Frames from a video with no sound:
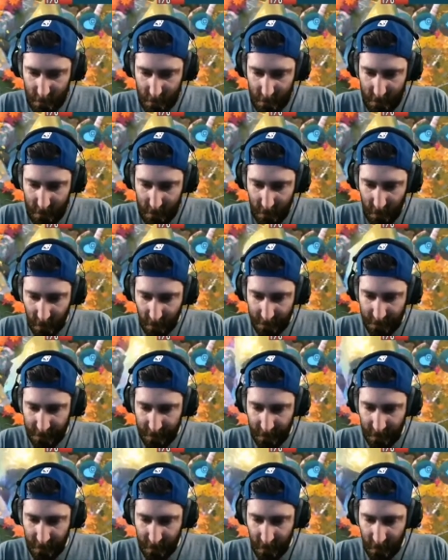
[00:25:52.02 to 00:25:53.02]
I think I'll
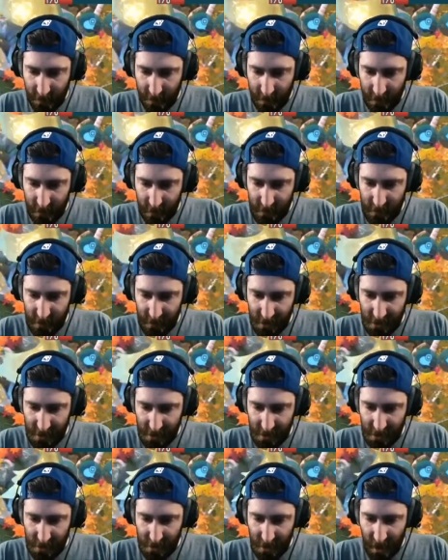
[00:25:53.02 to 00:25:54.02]
be using
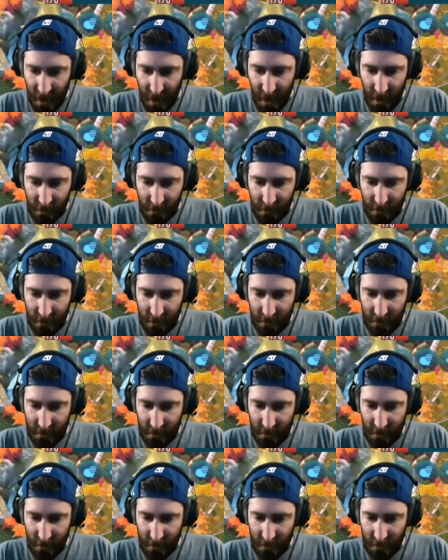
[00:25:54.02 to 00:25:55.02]
shark because I can
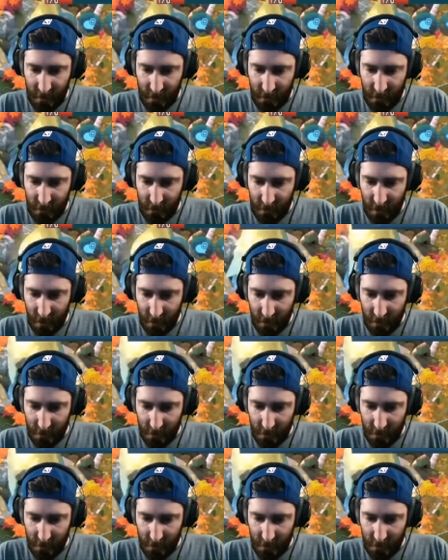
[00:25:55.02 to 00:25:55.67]
two star him.